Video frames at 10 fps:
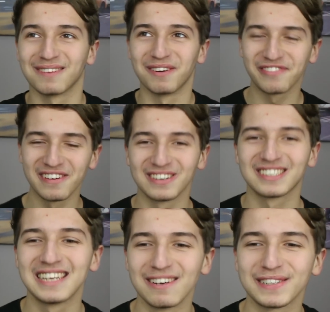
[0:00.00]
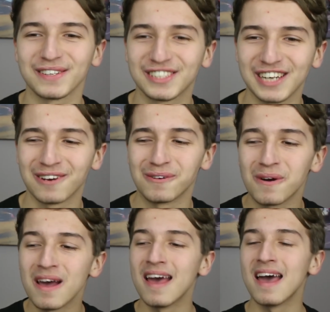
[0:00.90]
like my favorite series on the
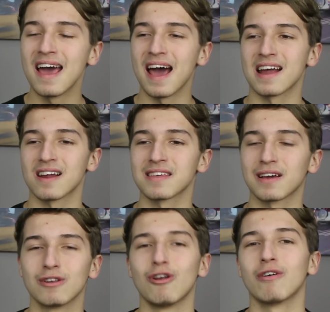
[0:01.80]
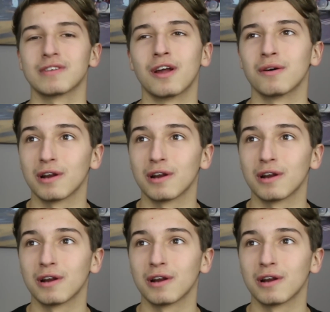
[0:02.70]
channel and I think a lot, you know,